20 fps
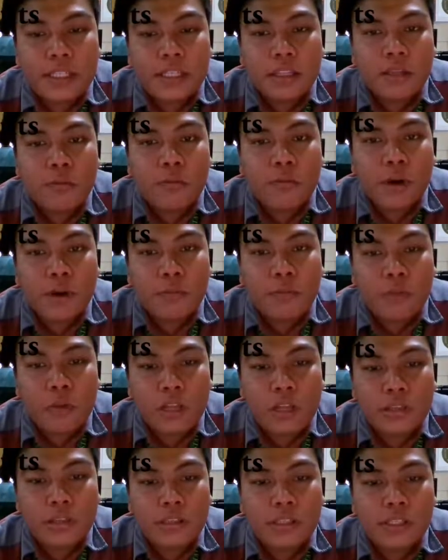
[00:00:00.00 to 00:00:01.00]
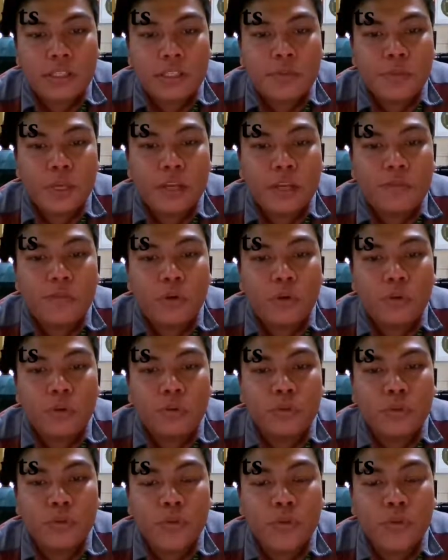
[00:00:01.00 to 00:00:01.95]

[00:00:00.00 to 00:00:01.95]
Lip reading: the warm waters being flowed,